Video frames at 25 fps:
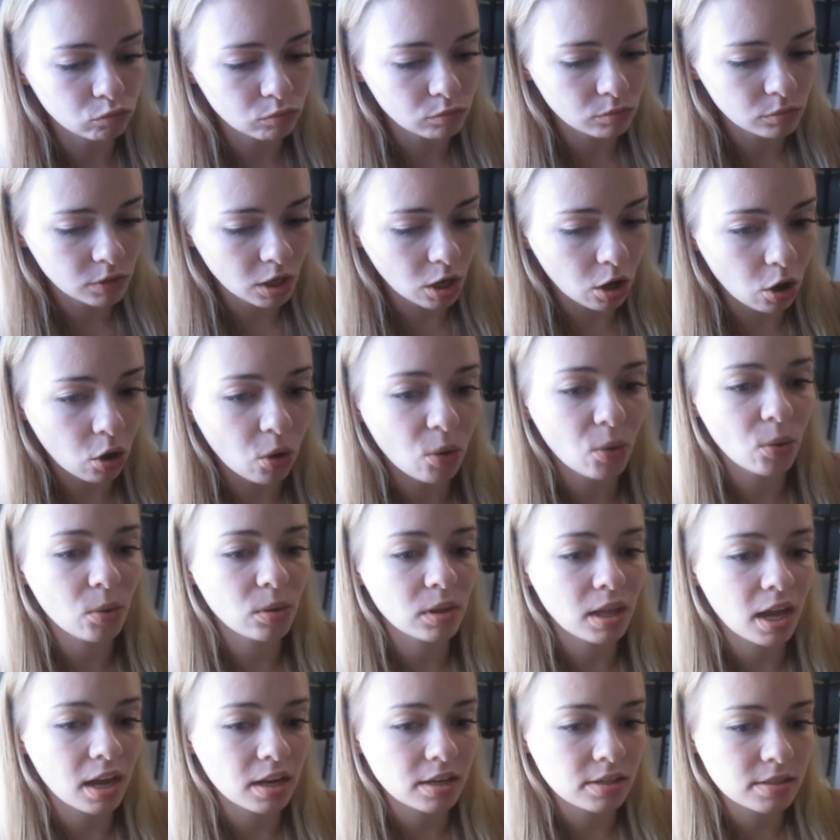A whole
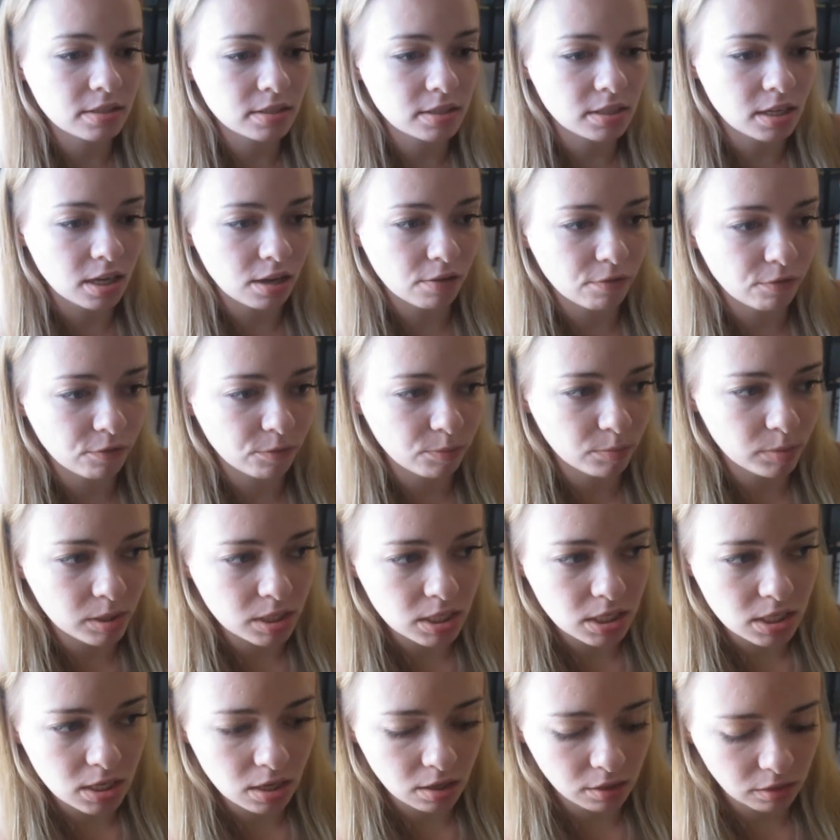lot of stuff,
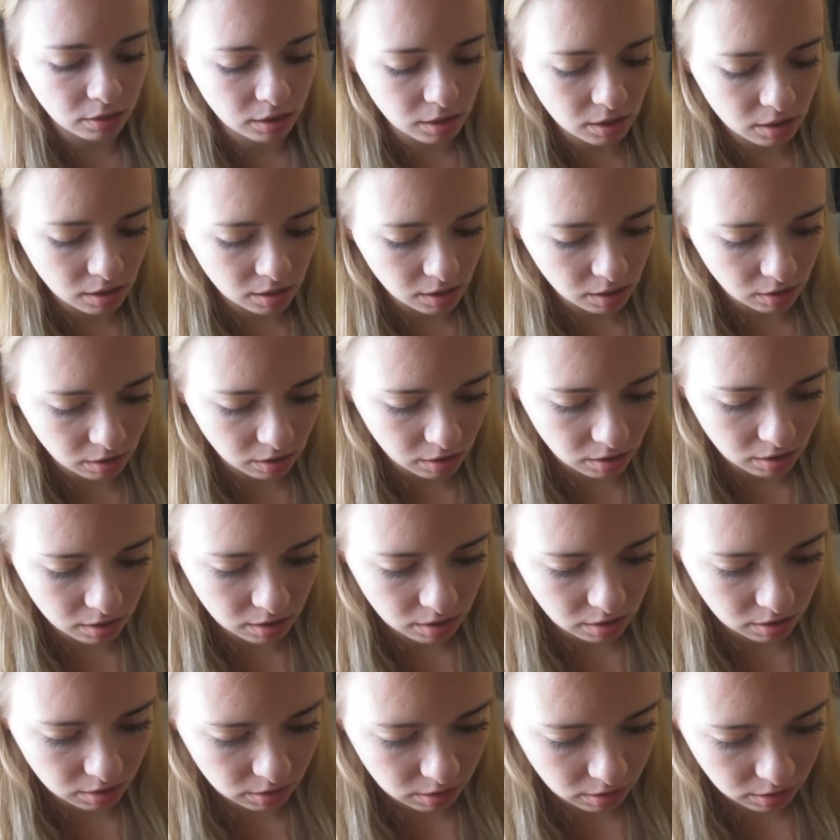but nothing that
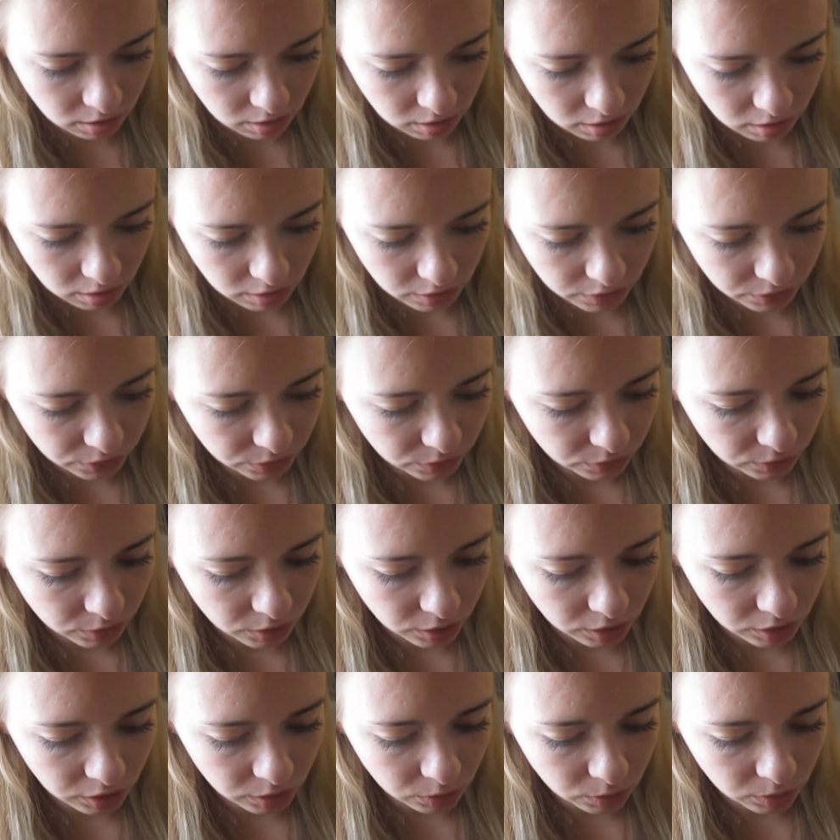I
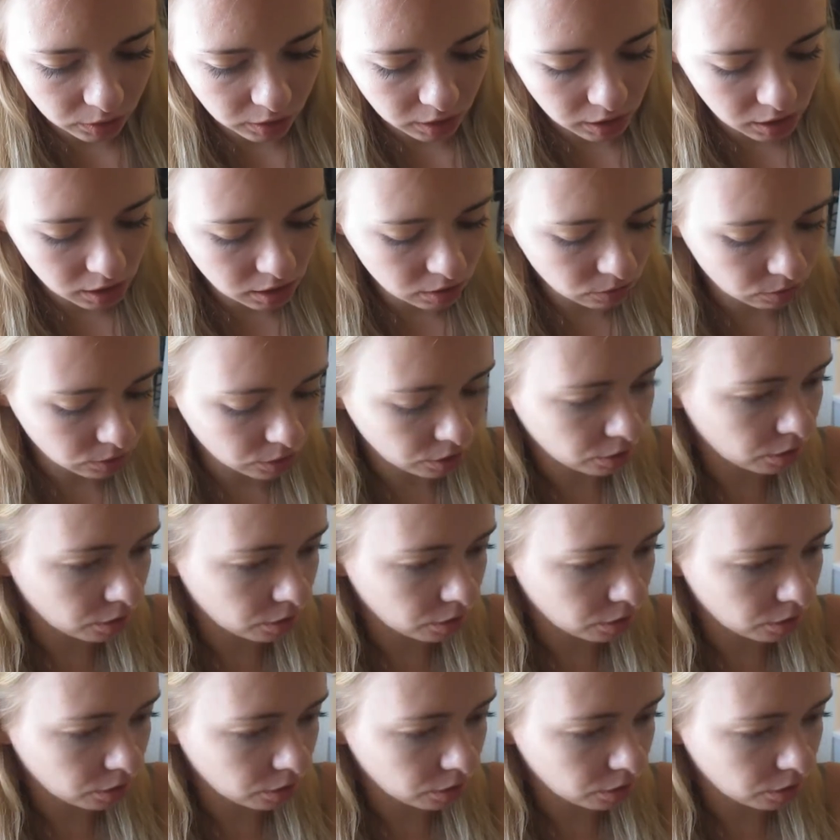really want to eat with